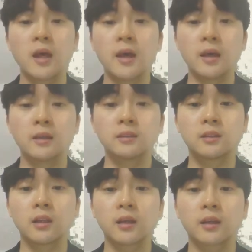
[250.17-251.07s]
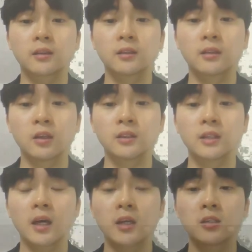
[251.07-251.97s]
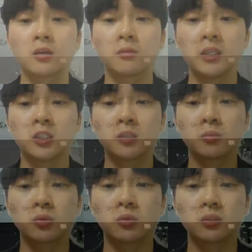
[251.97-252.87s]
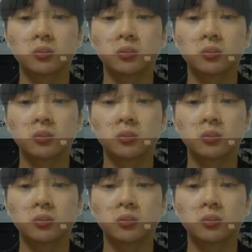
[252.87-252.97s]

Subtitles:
and select the size of each board.